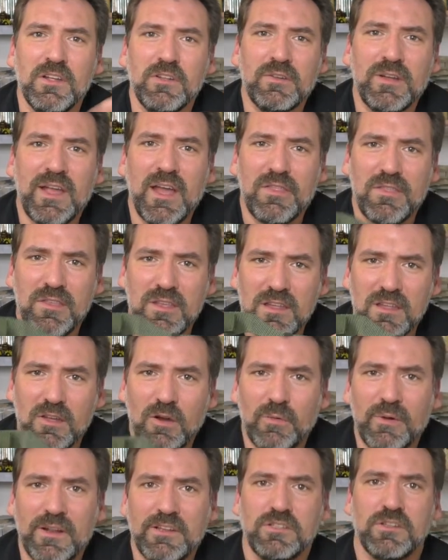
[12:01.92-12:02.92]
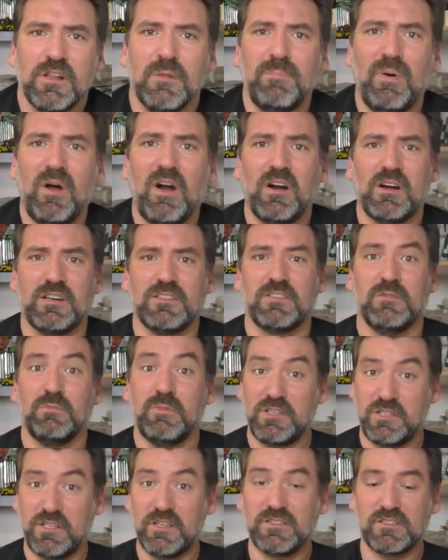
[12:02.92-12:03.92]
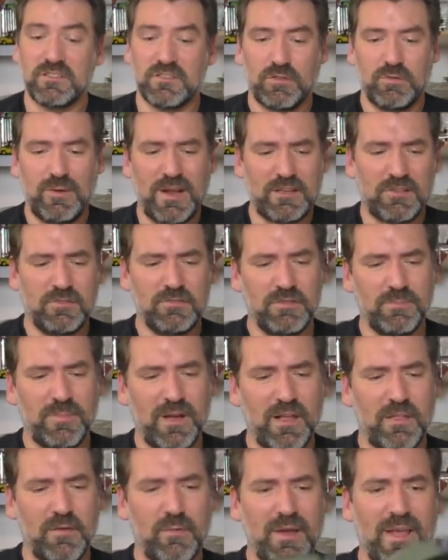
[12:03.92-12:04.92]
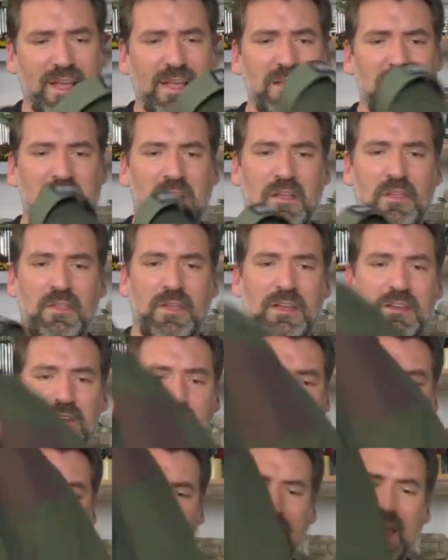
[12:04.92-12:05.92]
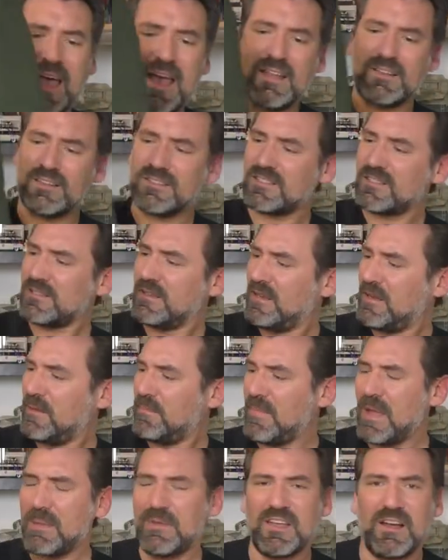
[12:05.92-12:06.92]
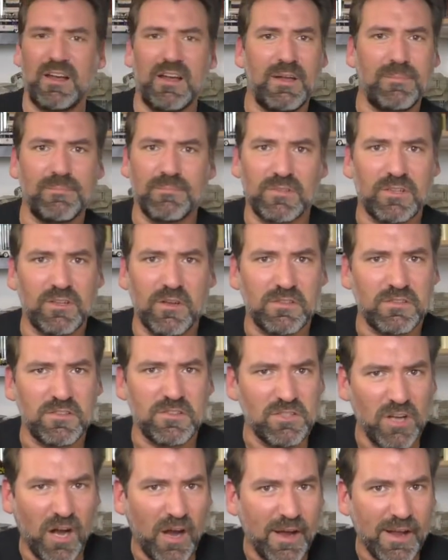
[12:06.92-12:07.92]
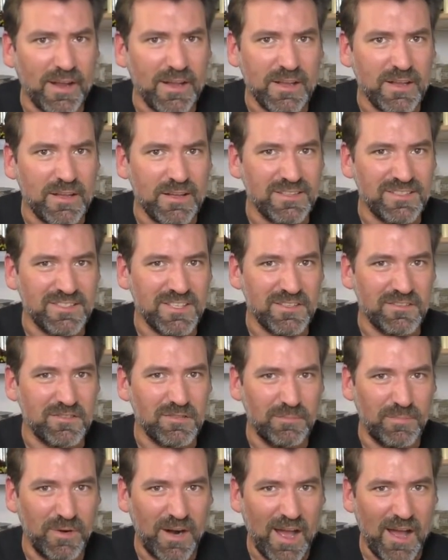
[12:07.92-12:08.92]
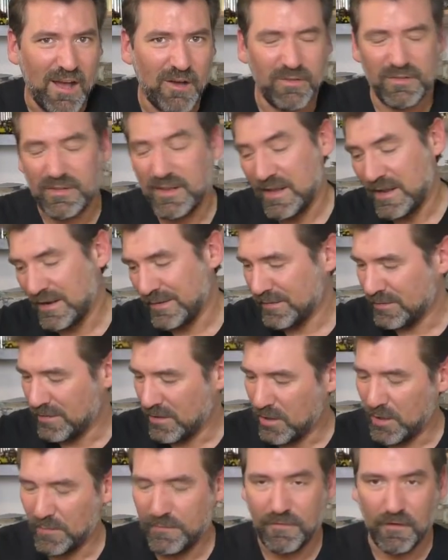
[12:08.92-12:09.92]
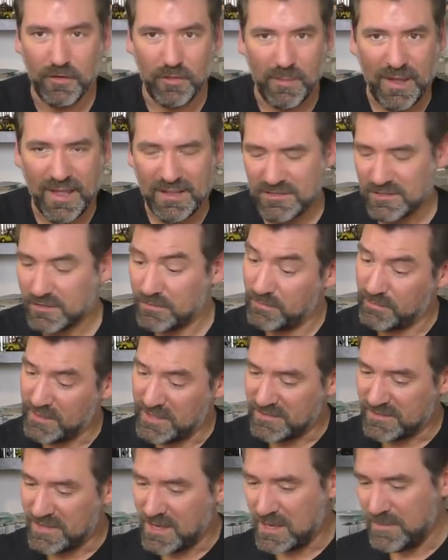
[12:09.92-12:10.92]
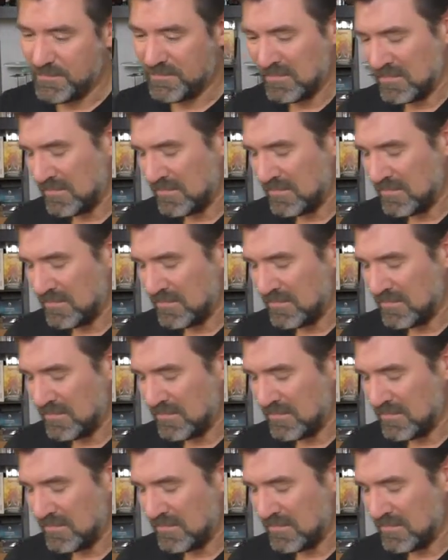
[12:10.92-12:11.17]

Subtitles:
You get the original part, which is quite cool, by the way. Then you get a pants. Maybe I'm going to dye it into brown and hope for the best. We'll see.